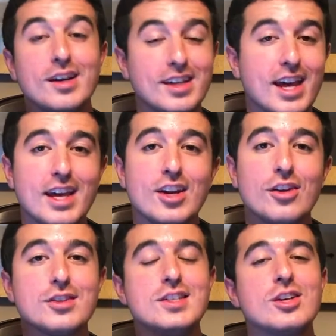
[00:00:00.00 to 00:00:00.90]
again
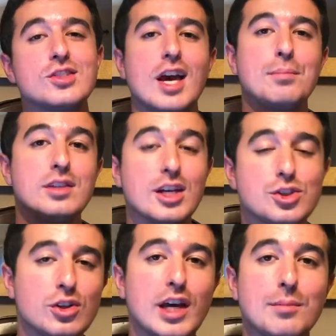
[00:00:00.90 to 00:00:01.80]
on the Sneakers app
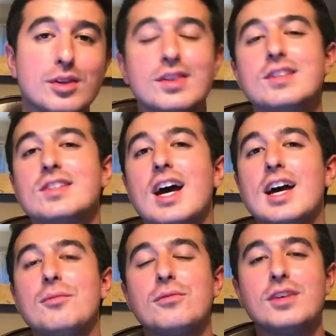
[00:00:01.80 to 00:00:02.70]
yesterday, but this
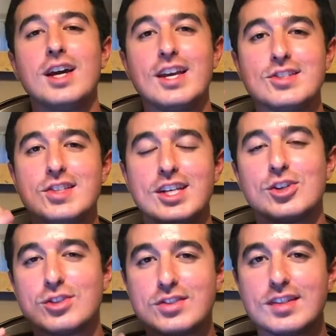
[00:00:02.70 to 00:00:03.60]
time via a
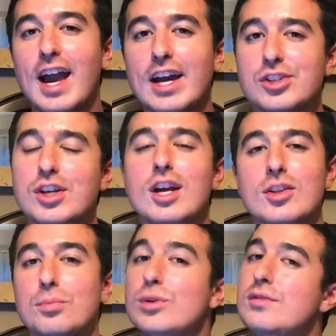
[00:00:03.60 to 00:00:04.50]
Sneakers stash.
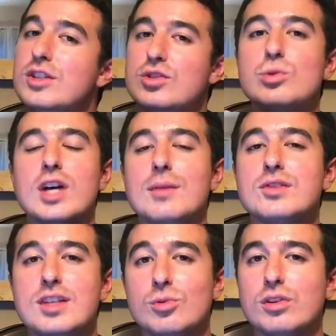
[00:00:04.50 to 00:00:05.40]
The previous two times
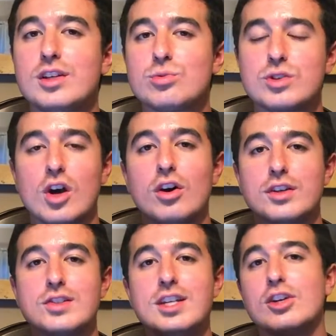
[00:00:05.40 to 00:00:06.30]
it did release was on a
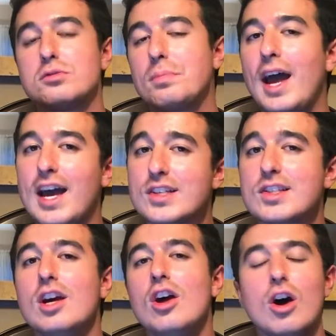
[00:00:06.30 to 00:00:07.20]
Sneakers
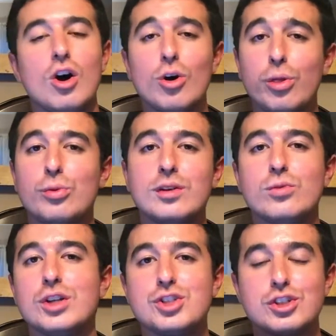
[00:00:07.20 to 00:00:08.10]
pass, all three of
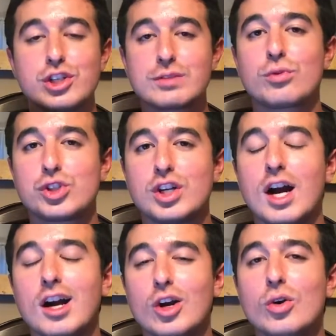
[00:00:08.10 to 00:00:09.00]
which just for
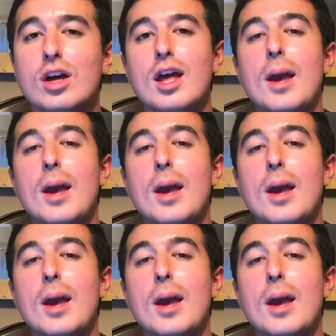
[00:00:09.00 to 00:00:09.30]
Chicago.